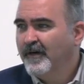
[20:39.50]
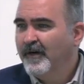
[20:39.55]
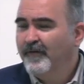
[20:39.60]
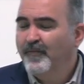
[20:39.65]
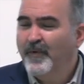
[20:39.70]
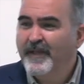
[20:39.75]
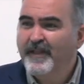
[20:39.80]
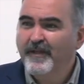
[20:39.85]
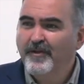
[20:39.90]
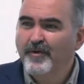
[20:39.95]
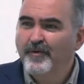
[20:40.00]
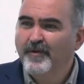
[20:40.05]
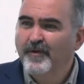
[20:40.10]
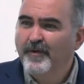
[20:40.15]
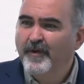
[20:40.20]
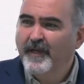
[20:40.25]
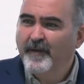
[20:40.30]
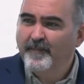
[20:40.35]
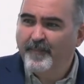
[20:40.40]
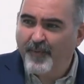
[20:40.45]
of whether you
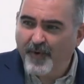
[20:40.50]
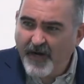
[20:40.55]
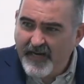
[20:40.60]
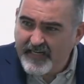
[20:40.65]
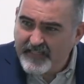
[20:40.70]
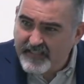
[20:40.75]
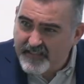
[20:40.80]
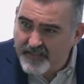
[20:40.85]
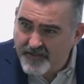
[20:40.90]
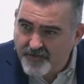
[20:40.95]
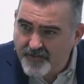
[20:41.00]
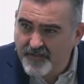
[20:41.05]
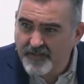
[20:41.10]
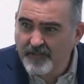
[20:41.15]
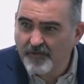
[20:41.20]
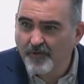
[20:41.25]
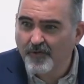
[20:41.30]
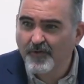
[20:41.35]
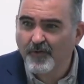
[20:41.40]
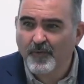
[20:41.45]
embraced this
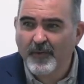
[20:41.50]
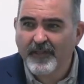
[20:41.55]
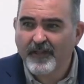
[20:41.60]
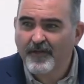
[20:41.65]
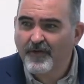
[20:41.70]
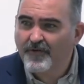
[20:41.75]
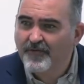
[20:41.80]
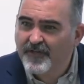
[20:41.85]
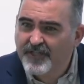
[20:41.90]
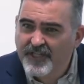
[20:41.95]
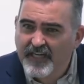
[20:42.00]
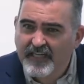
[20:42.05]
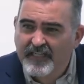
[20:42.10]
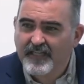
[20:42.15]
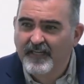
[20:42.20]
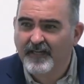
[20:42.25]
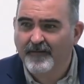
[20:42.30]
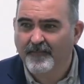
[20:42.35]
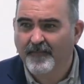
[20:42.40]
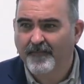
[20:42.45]
risen Lord or whether you
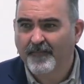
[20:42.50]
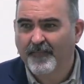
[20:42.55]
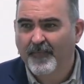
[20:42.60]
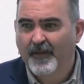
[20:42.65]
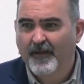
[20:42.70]
rejected him.